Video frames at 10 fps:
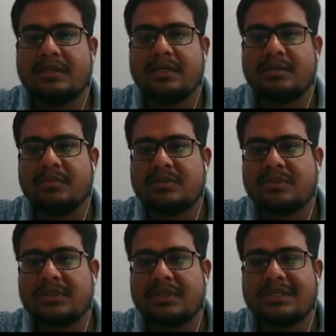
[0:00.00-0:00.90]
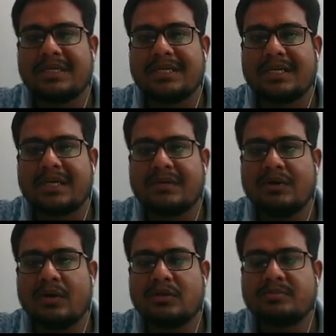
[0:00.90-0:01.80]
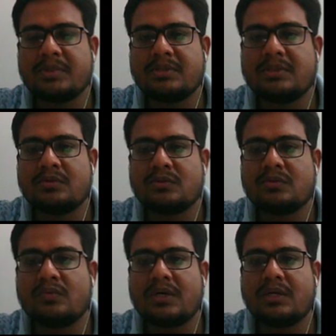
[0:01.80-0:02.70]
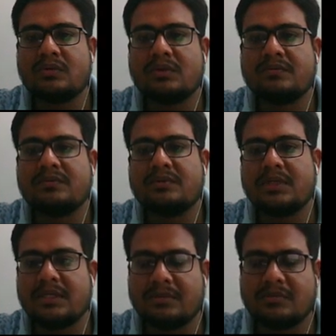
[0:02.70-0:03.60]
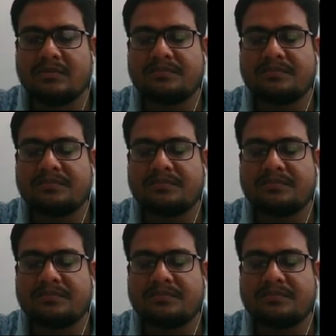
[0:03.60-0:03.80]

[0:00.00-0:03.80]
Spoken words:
it means he will not speak the truth 1 out of 3 times.